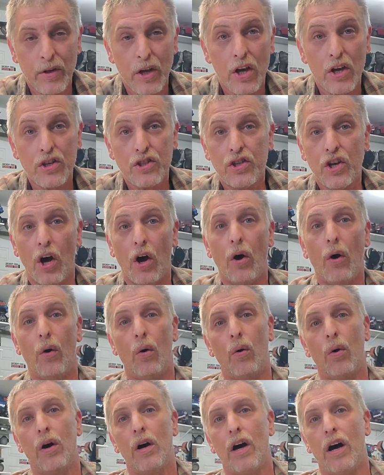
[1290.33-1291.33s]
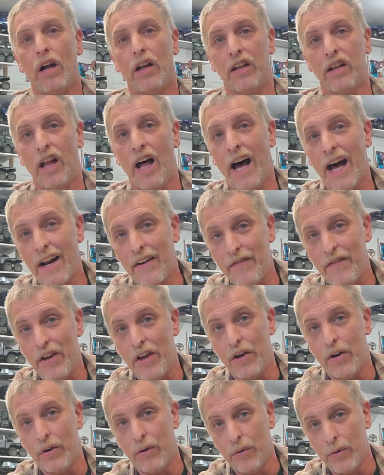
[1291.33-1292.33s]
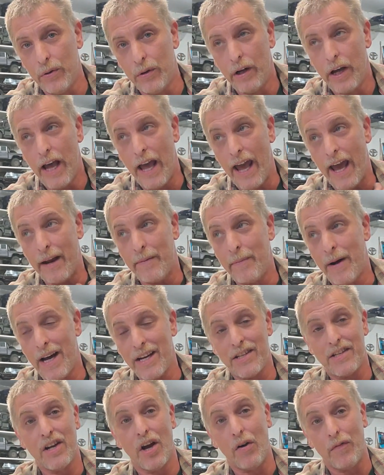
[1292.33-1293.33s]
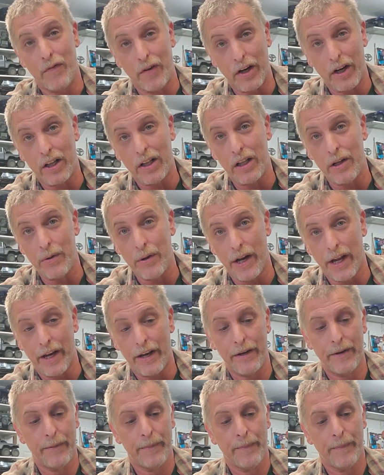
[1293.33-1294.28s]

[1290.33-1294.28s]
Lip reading: So a lot of you, and myself included,